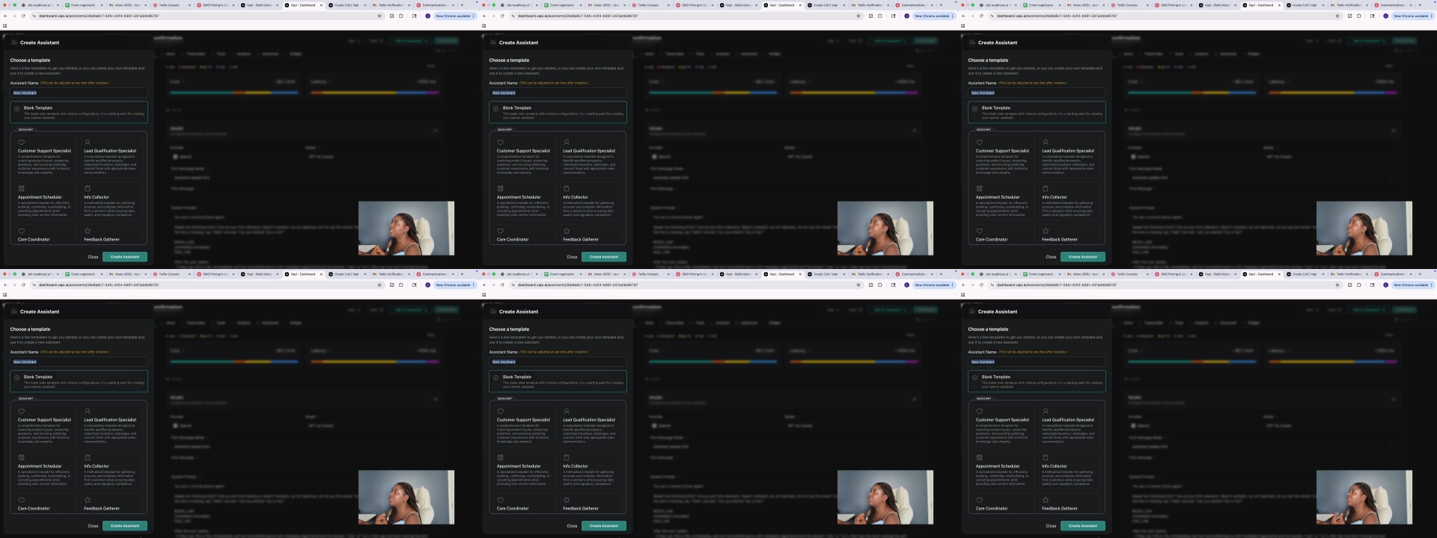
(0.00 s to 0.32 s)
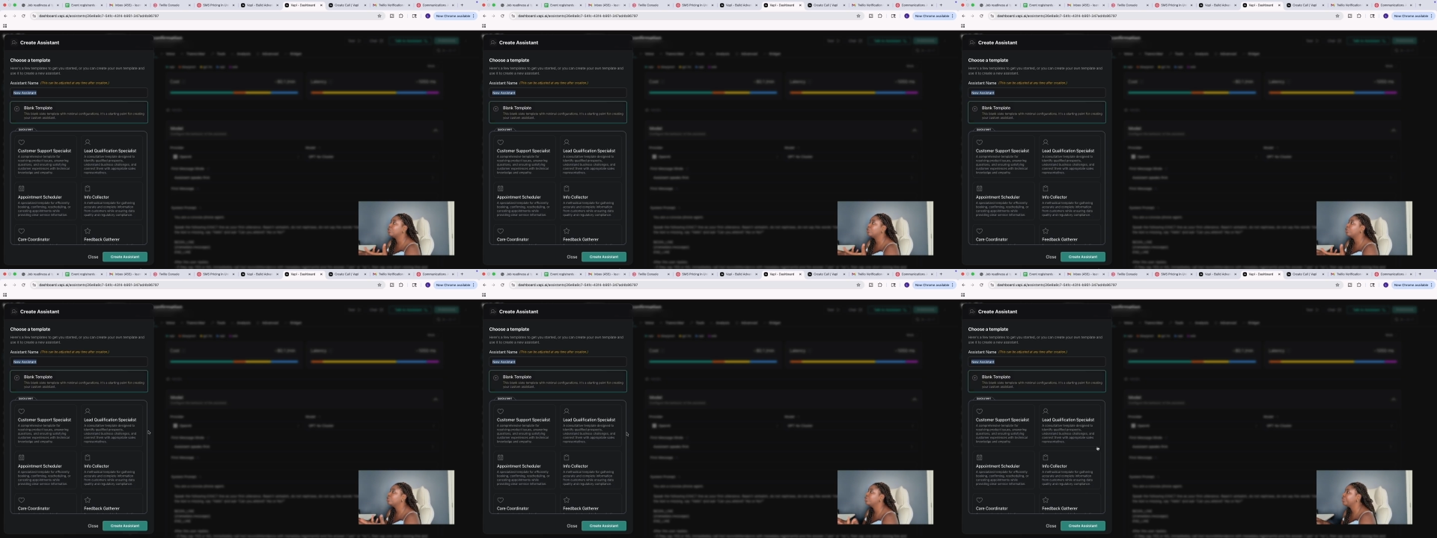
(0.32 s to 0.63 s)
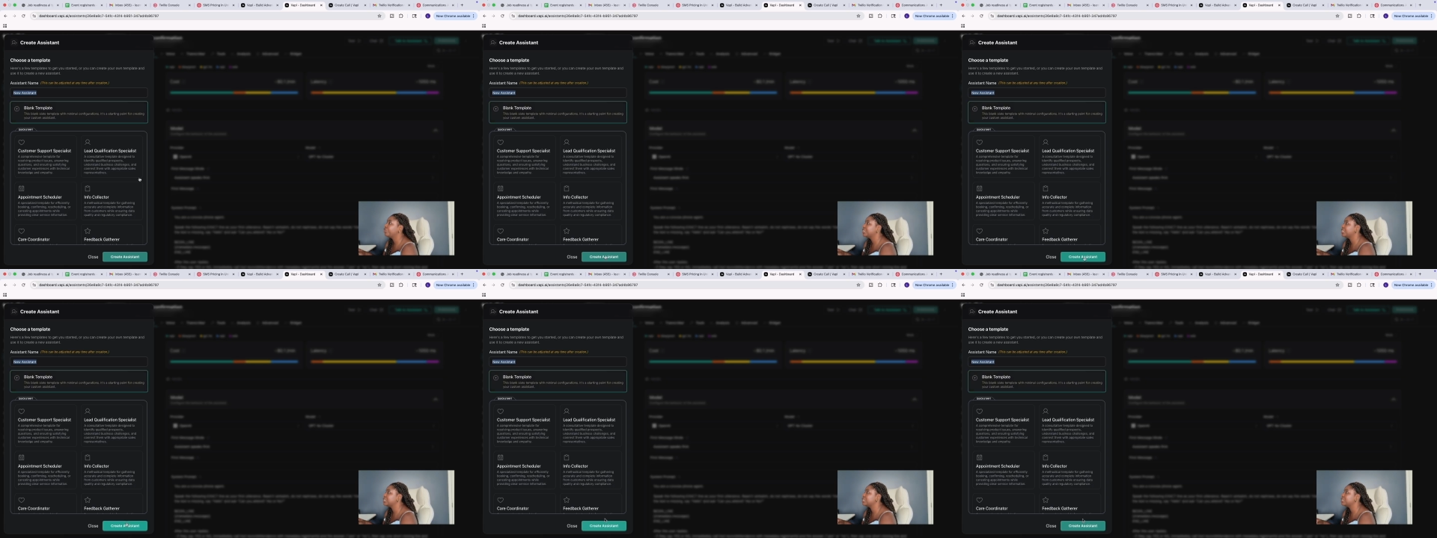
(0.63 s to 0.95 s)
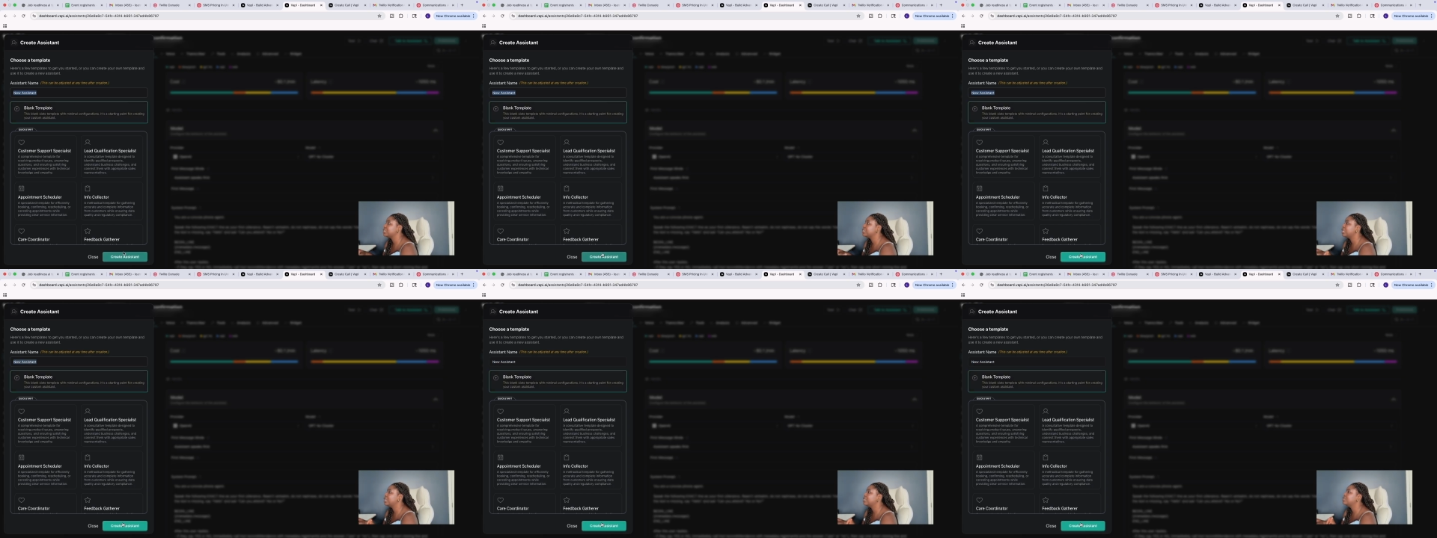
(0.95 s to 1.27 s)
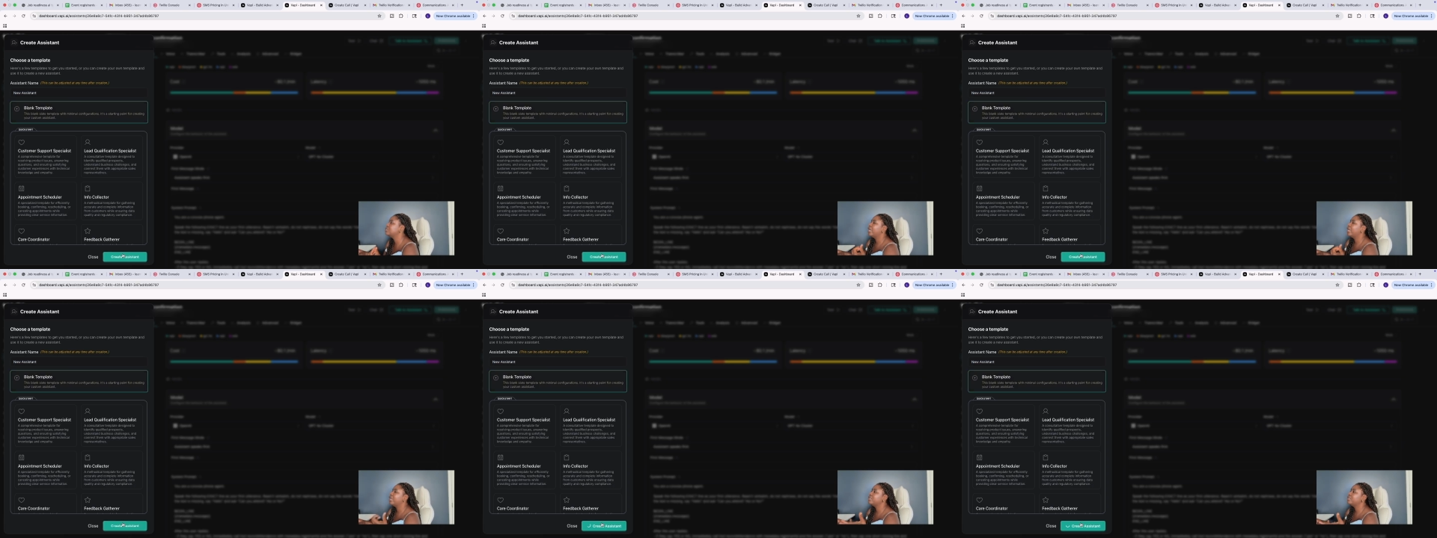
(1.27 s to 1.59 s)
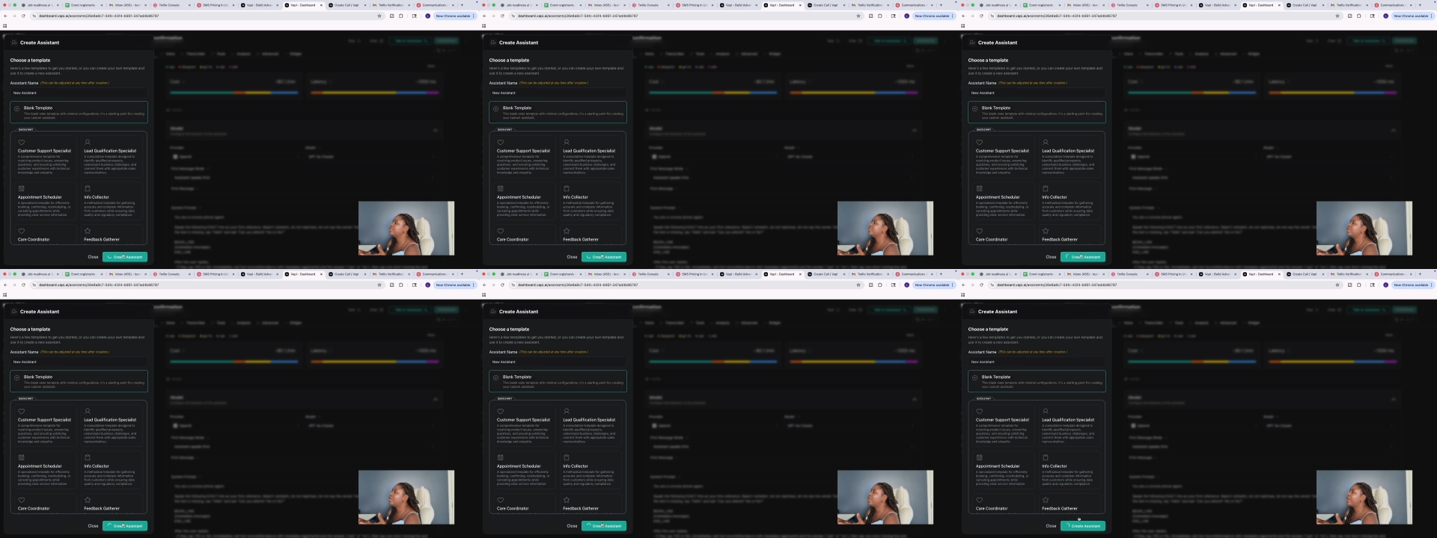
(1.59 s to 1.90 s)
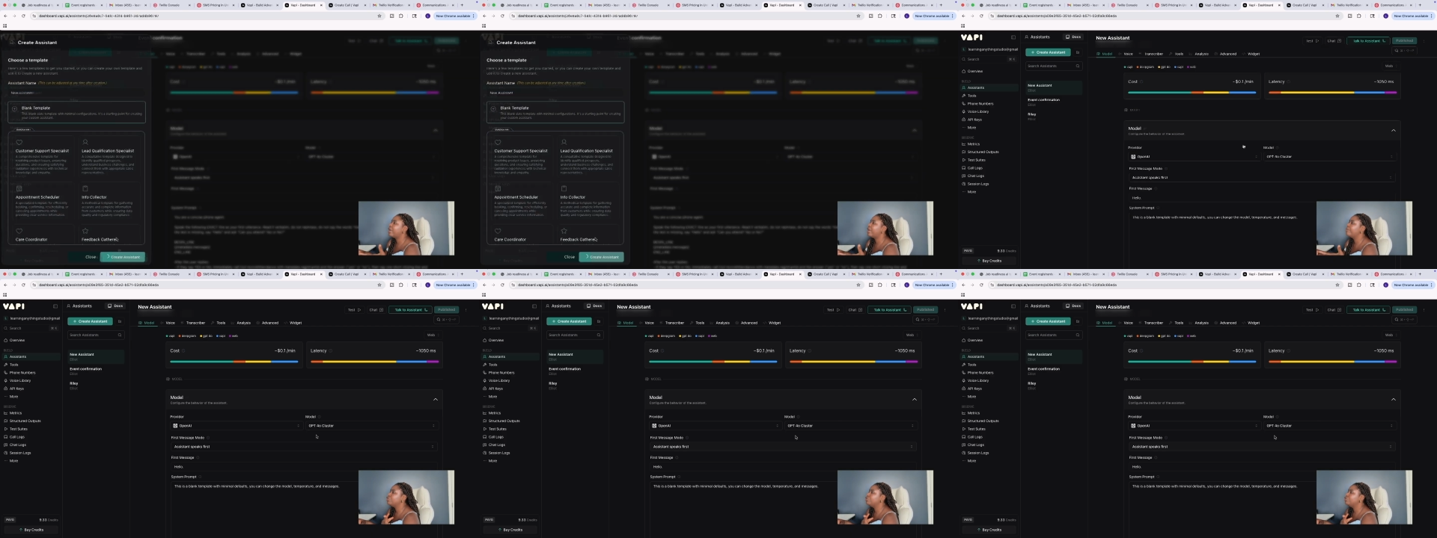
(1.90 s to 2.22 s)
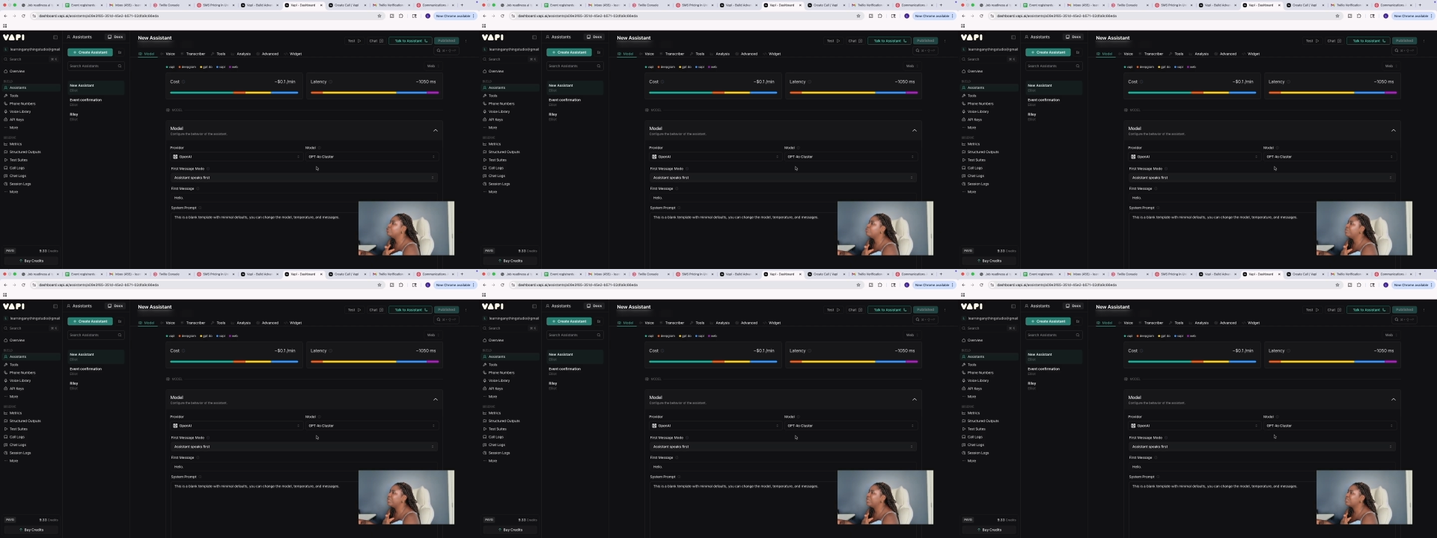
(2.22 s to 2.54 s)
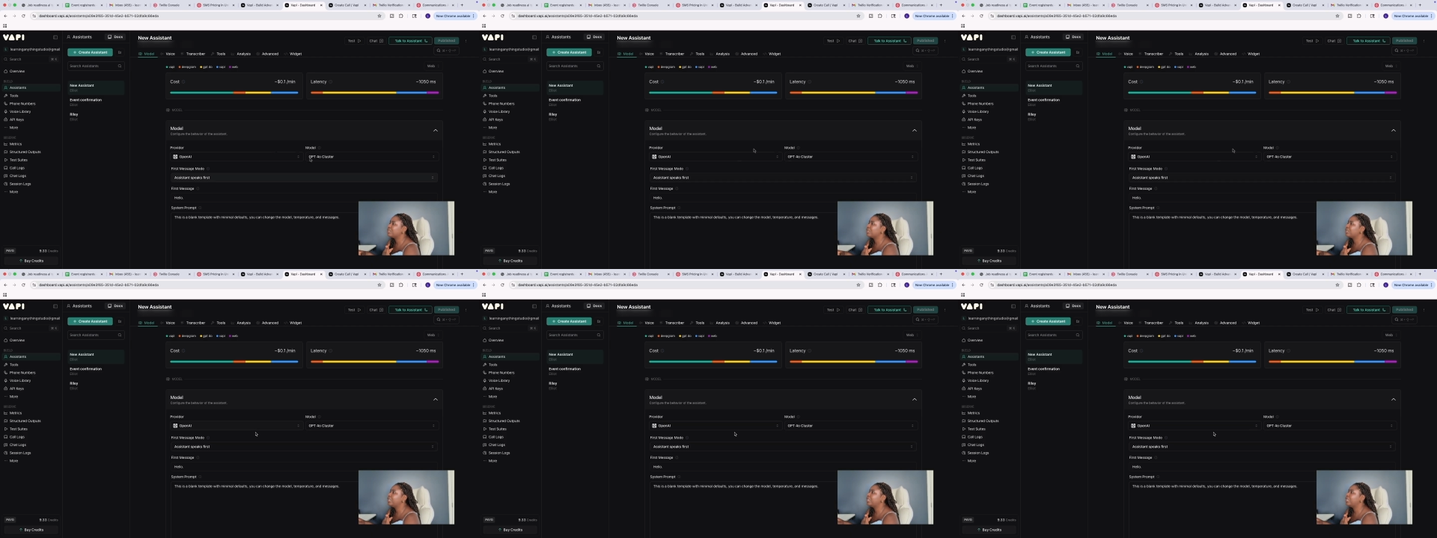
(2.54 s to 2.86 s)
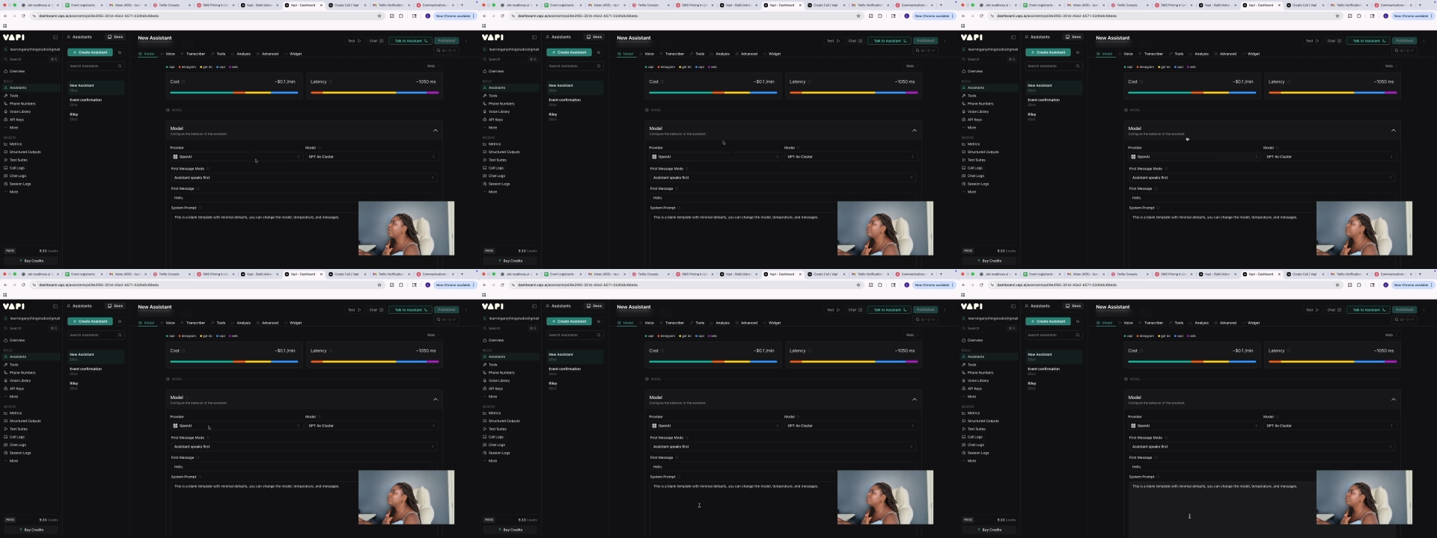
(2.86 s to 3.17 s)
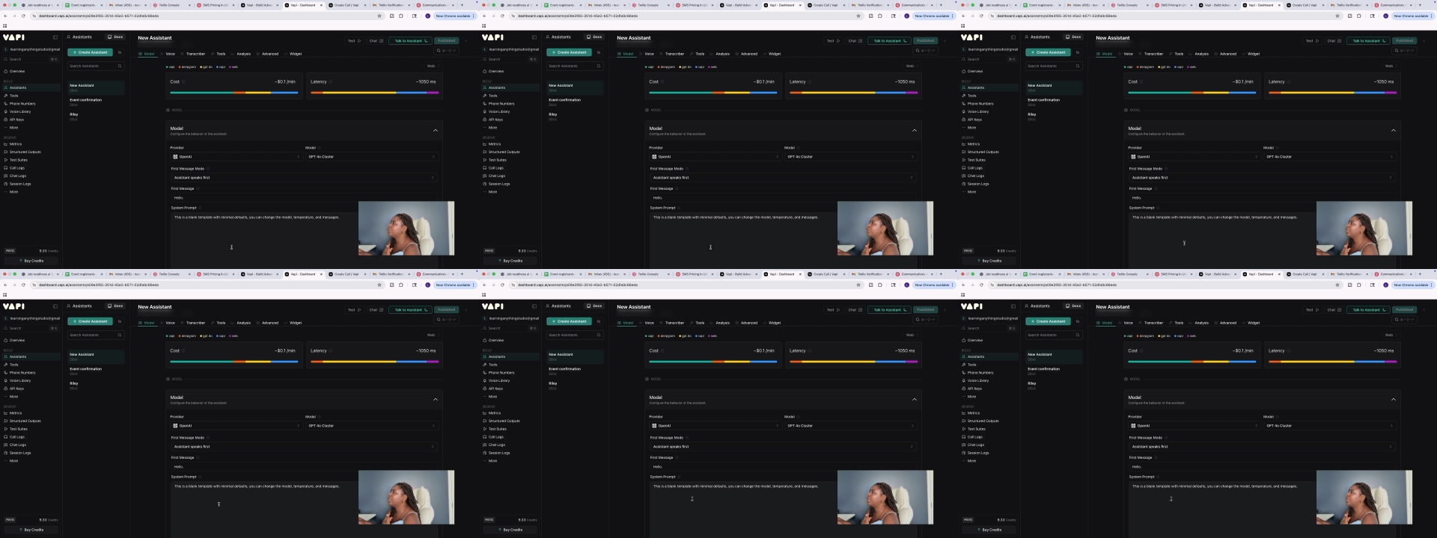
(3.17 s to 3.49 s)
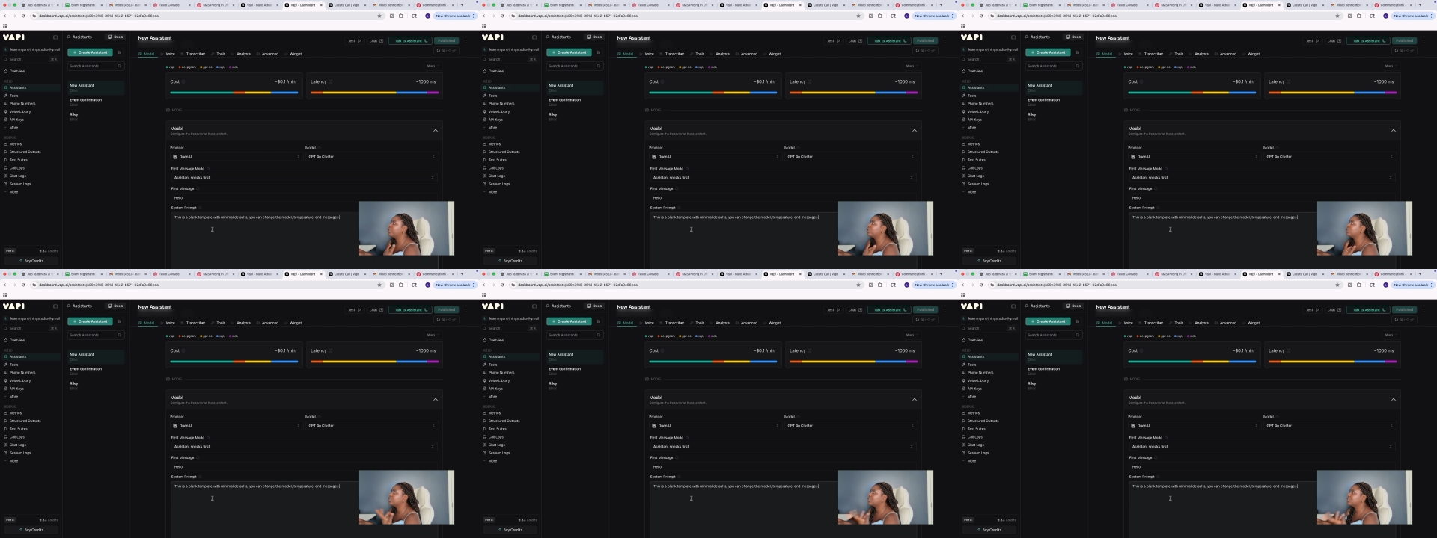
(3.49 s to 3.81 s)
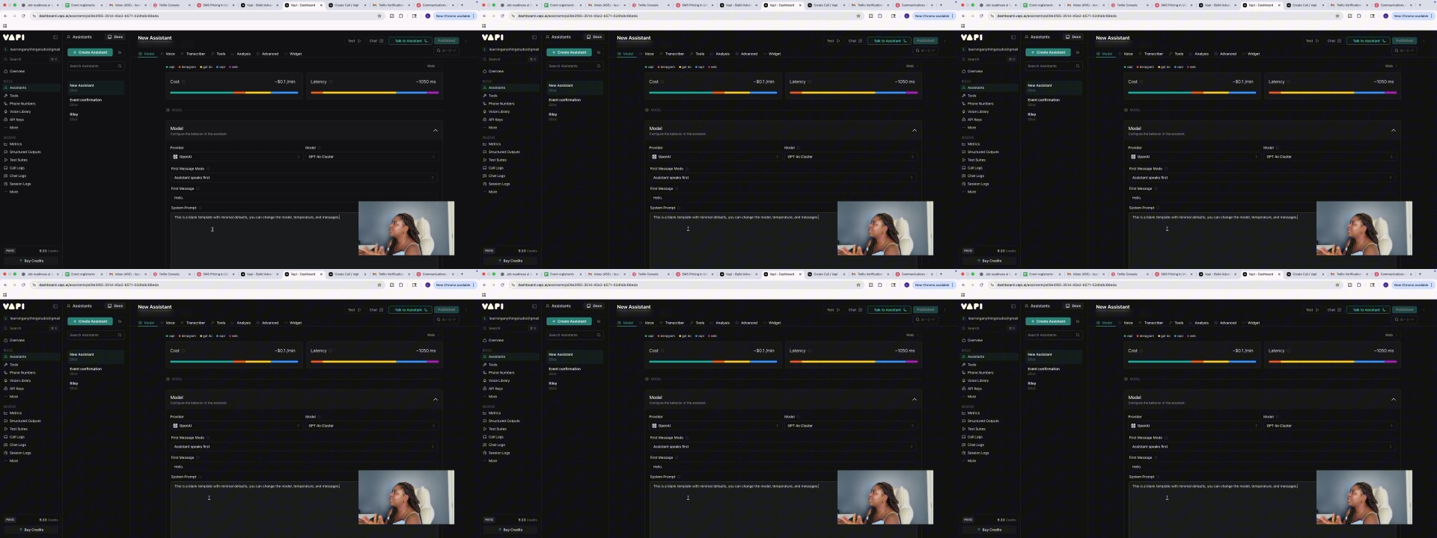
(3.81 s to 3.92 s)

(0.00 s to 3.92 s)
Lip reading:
No face is visible, so there are no lips to read.